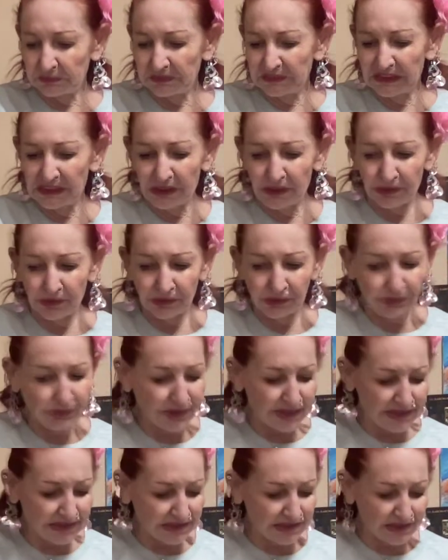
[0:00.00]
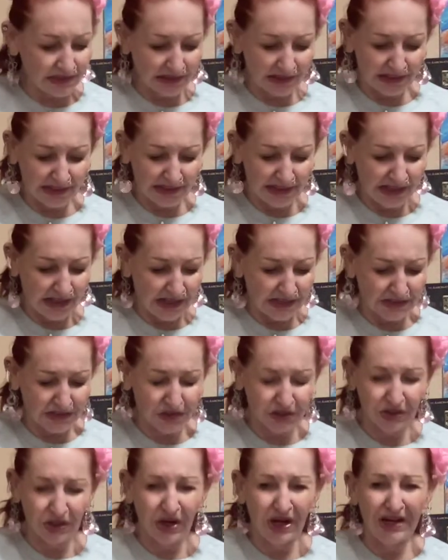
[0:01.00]
Now, recently I
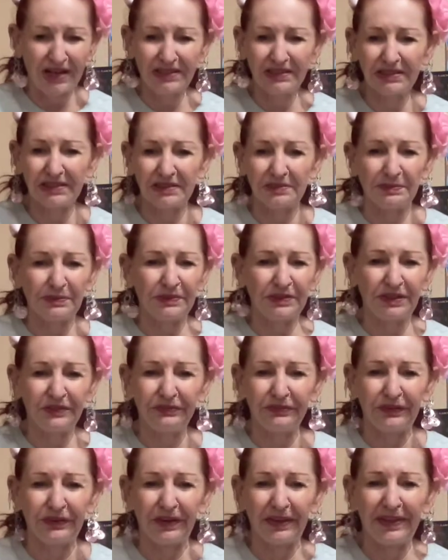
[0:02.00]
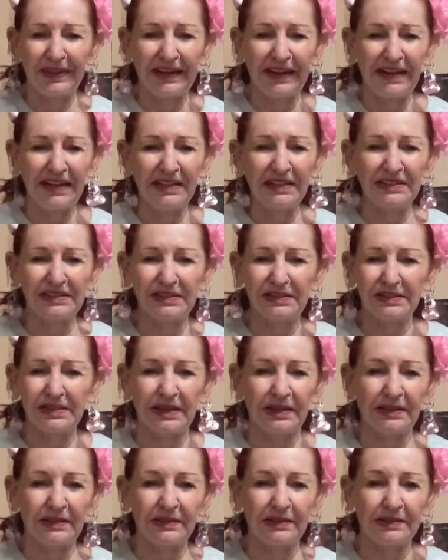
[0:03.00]
saw some different things
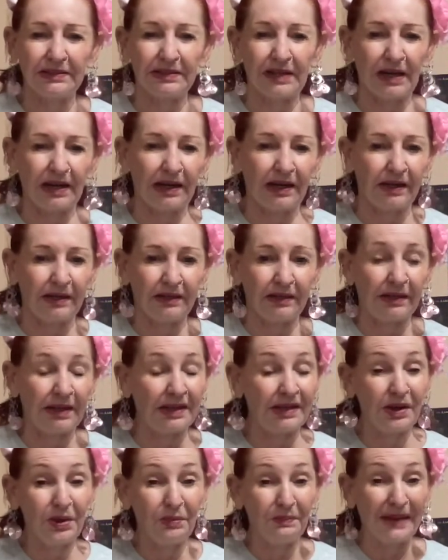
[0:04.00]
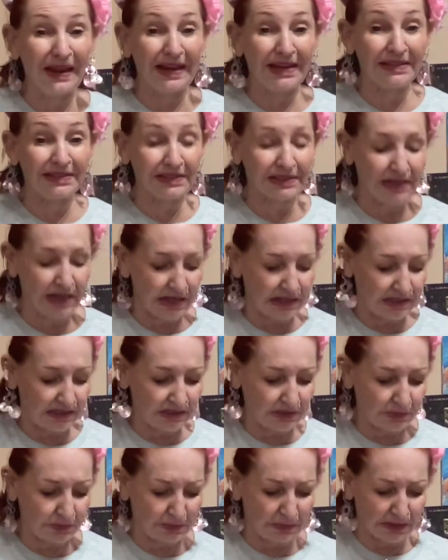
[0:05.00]
that uh, they don't make
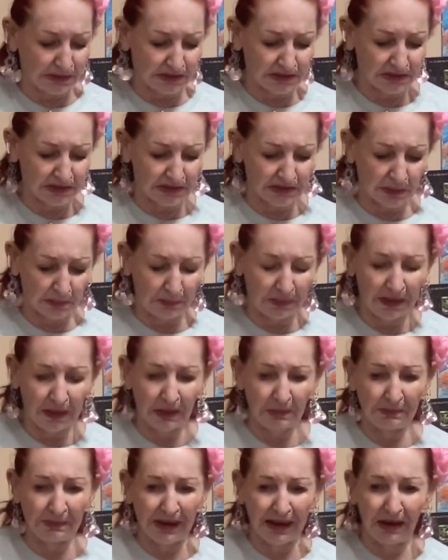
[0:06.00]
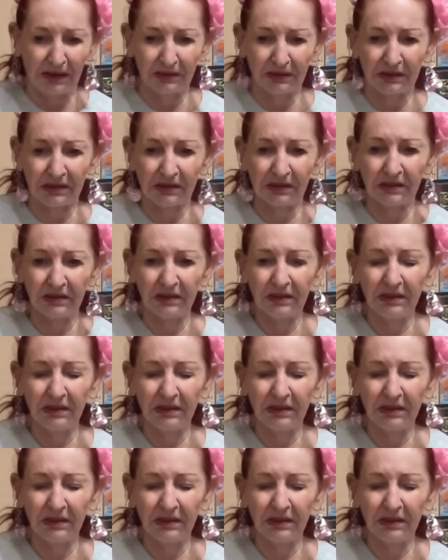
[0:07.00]
sense, but something about